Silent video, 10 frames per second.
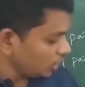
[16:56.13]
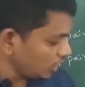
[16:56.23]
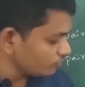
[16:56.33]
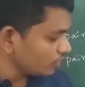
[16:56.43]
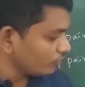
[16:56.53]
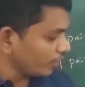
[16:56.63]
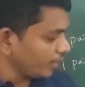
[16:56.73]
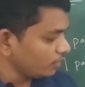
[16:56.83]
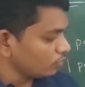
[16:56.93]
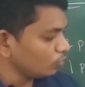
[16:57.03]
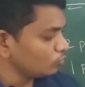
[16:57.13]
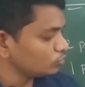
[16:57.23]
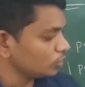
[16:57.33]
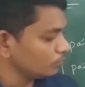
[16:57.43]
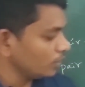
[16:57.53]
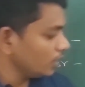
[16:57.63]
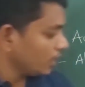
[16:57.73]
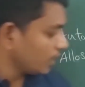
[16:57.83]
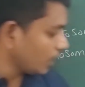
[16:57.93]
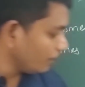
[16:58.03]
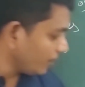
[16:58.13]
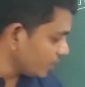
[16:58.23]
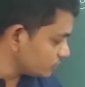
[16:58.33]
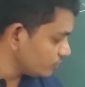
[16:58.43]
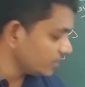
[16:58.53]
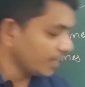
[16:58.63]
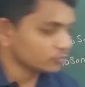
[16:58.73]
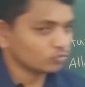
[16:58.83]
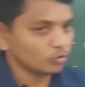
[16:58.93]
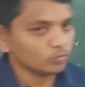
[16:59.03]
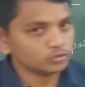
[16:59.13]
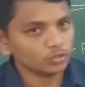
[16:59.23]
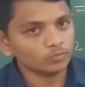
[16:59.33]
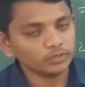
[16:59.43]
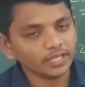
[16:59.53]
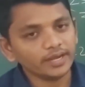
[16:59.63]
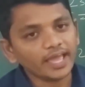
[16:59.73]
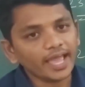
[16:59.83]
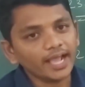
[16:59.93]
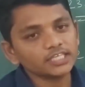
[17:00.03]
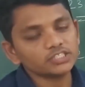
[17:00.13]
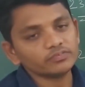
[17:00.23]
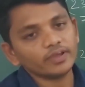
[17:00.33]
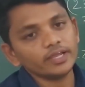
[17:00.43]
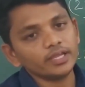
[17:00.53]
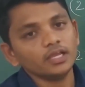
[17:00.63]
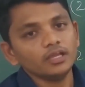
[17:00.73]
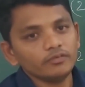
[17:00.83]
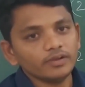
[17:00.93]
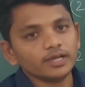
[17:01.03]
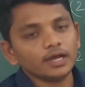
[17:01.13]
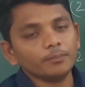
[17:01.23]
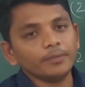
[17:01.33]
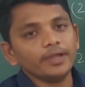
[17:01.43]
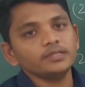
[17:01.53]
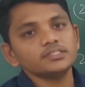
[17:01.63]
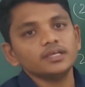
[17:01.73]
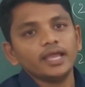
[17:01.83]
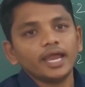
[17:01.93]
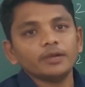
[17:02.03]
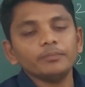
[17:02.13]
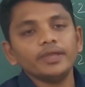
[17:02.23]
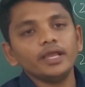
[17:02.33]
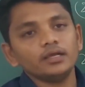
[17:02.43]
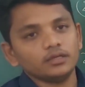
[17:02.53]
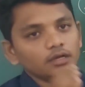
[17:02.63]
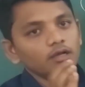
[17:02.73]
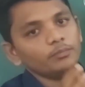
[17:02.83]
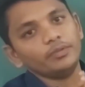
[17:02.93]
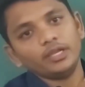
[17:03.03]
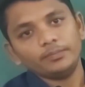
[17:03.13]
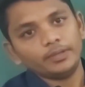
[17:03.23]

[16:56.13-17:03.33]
If the Y chromosome combines with the X chromosome, then XY will combine and make male